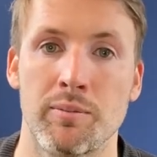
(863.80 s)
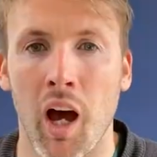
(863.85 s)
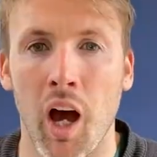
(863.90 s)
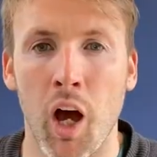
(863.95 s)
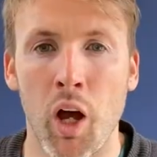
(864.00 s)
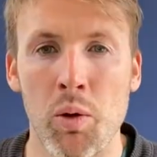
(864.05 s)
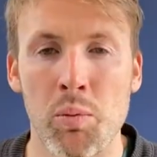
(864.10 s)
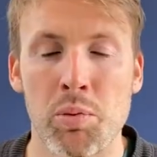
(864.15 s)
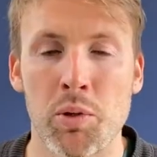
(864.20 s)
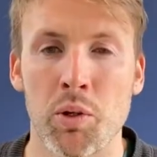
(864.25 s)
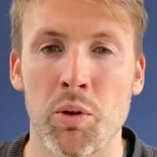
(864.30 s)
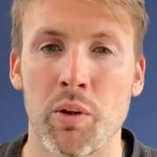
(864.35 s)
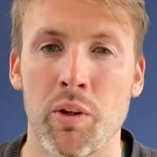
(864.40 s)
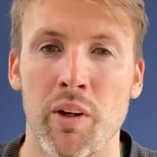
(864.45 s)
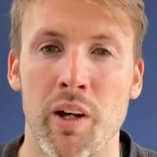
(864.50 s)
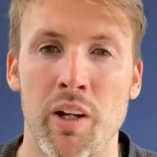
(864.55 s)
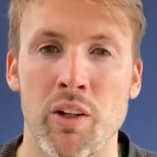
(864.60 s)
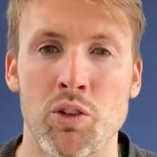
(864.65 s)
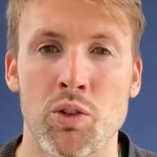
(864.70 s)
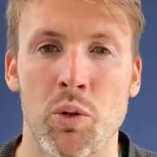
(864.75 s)
I hope you
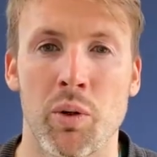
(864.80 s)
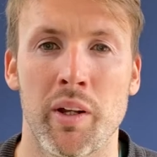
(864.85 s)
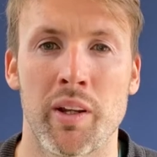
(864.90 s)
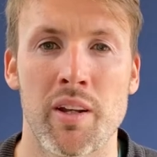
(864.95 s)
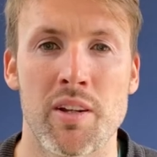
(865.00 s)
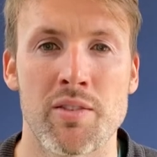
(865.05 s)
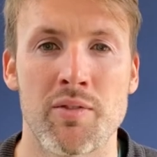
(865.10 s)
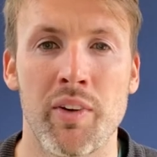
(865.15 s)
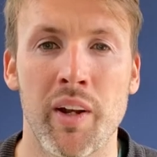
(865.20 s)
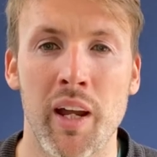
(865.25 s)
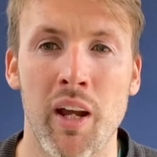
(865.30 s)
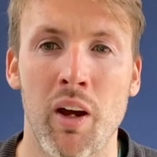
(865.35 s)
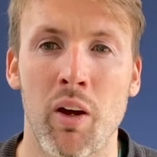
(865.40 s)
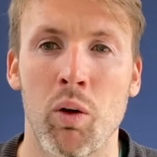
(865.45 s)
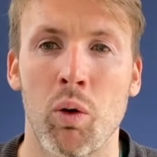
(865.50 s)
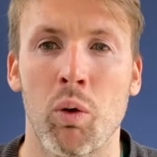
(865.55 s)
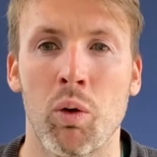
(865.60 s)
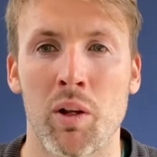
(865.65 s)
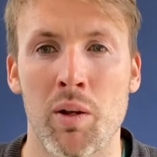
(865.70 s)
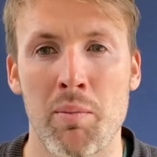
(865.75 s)
enjoyed this
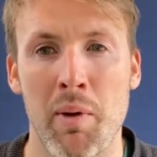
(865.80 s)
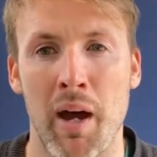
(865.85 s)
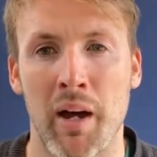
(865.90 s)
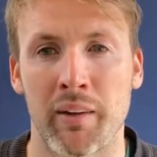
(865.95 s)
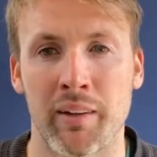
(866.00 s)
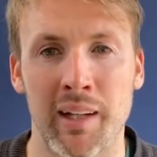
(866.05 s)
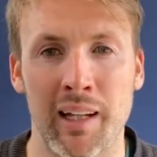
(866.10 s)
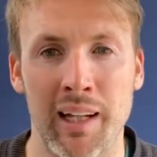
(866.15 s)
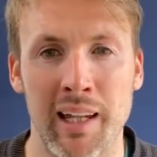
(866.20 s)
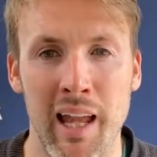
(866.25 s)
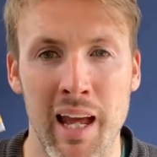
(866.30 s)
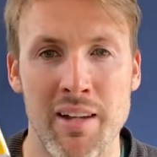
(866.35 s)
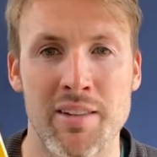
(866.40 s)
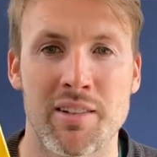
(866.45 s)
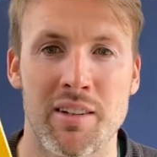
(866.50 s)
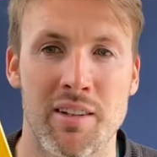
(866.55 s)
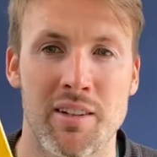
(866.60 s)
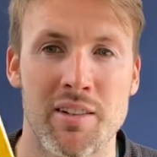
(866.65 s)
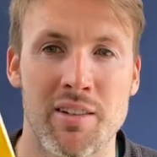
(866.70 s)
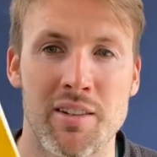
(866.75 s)
video all about the
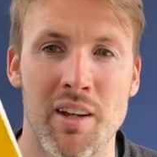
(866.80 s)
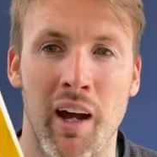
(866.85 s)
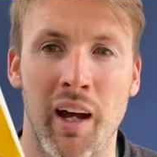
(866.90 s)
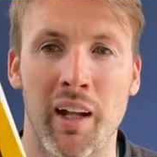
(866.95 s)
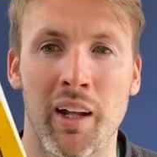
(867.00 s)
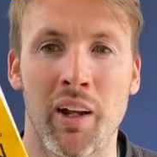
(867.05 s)
lessons I